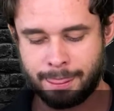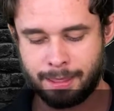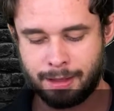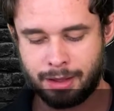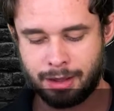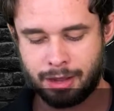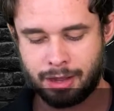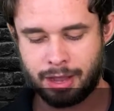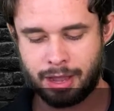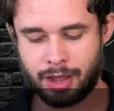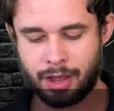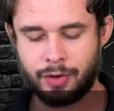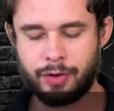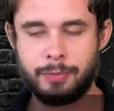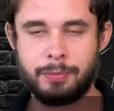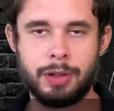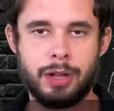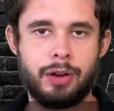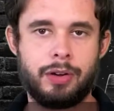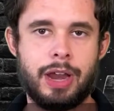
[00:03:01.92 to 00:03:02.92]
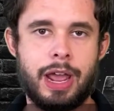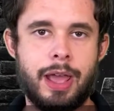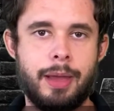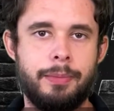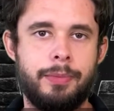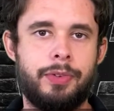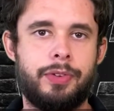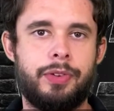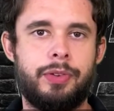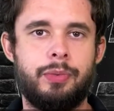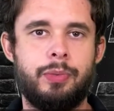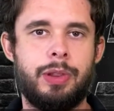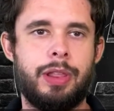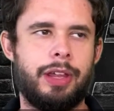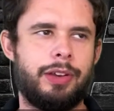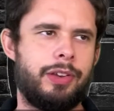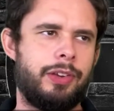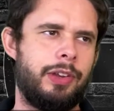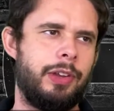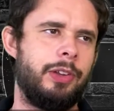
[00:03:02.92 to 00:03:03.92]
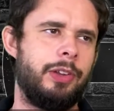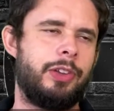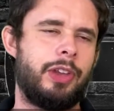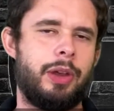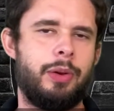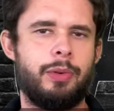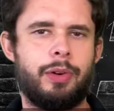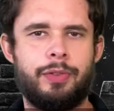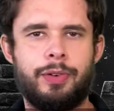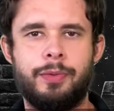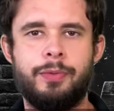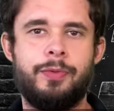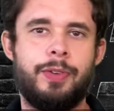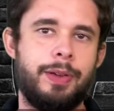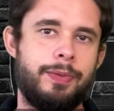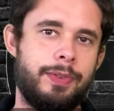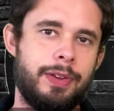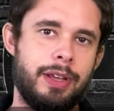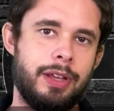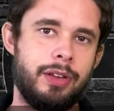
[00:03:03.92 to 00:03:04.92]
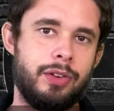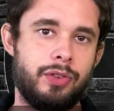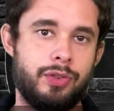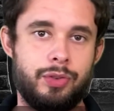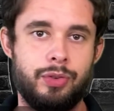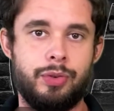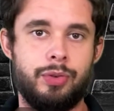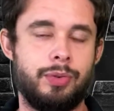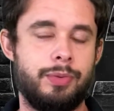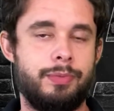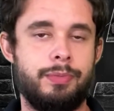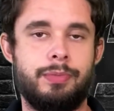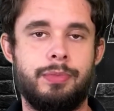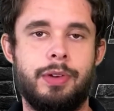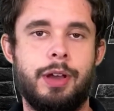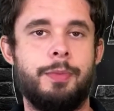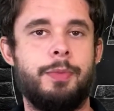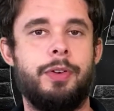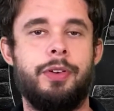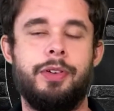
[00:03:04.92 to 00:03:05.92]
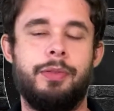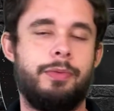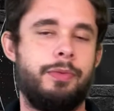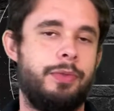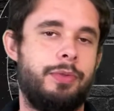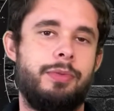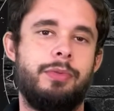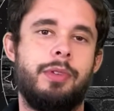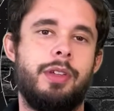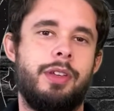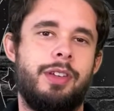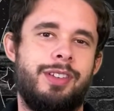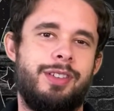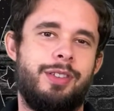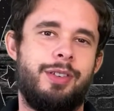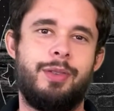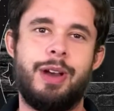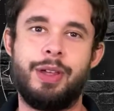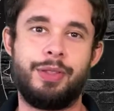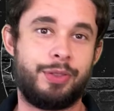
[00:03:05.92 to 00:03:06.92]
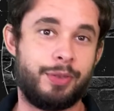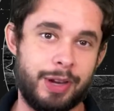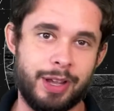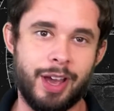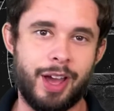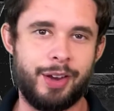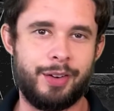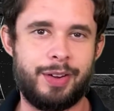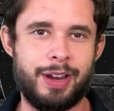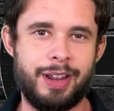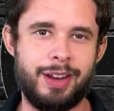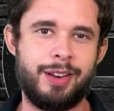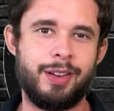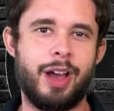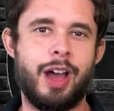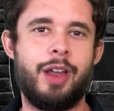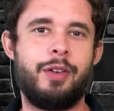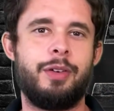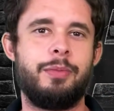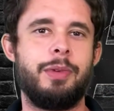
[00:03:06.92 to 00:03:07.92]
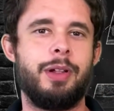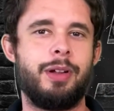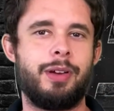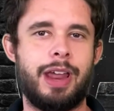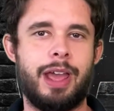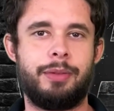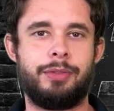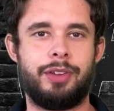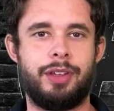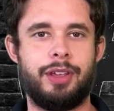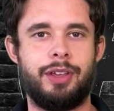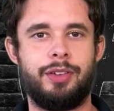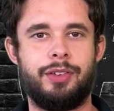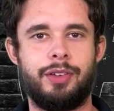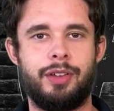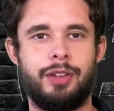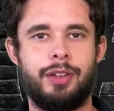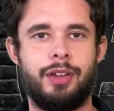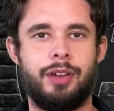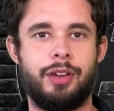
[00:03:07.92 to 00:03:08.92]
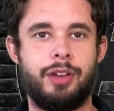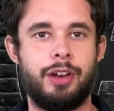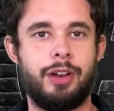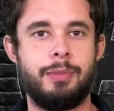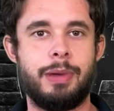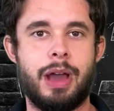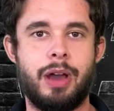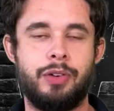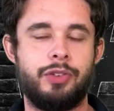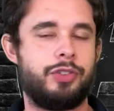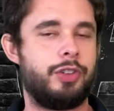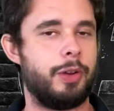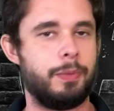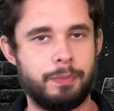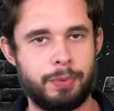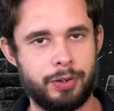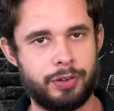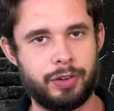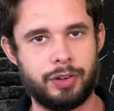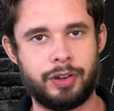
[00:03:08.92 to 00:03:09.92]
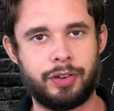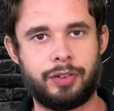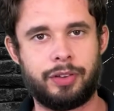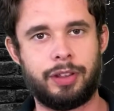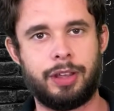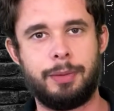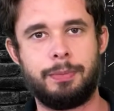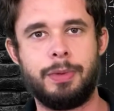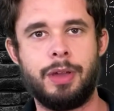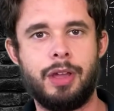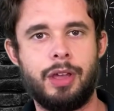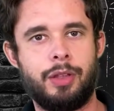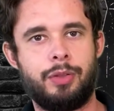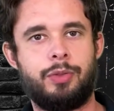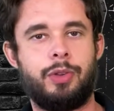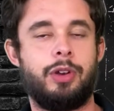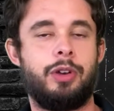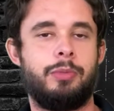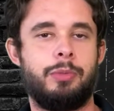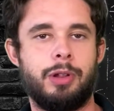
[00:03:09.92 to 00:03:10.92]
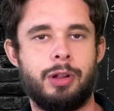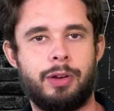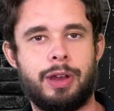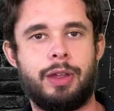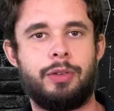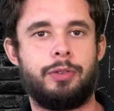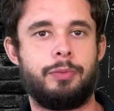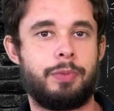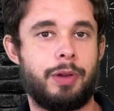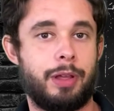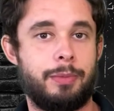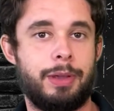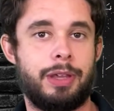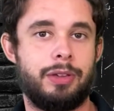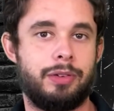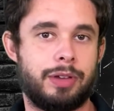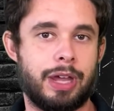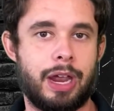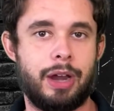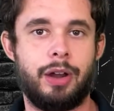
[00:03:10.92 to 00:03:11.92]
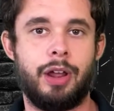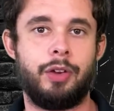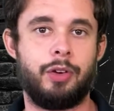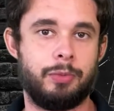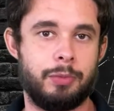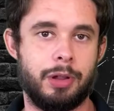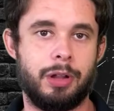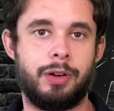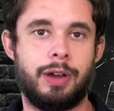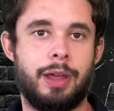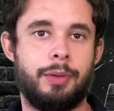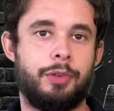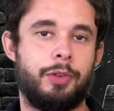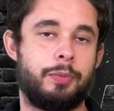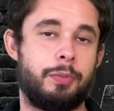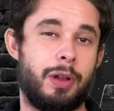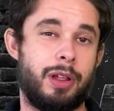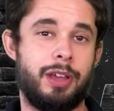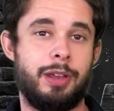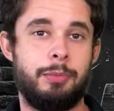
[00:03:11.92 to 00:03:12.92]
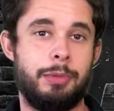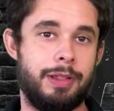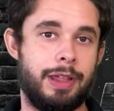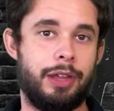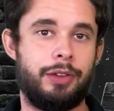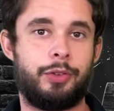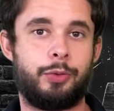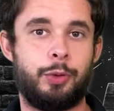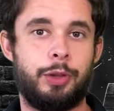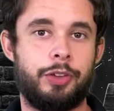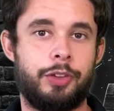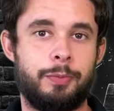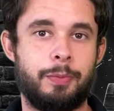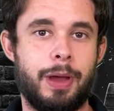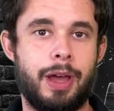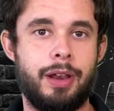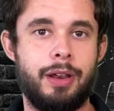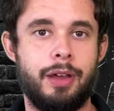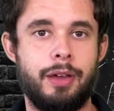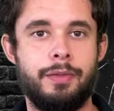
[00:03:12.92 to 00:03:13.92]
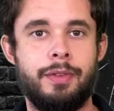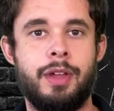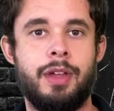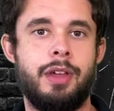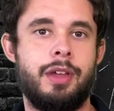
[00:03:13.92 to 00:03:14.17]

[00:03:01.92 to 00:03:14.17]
100 milligrams, we'd like to see this anywhere from 50 to upwards of to around 300. 100 milligrams is a good amount, shouldn't put you to sleep. 300 milligrams would probably make you tired. 100 milligrams is probably gonna be that sweet spot of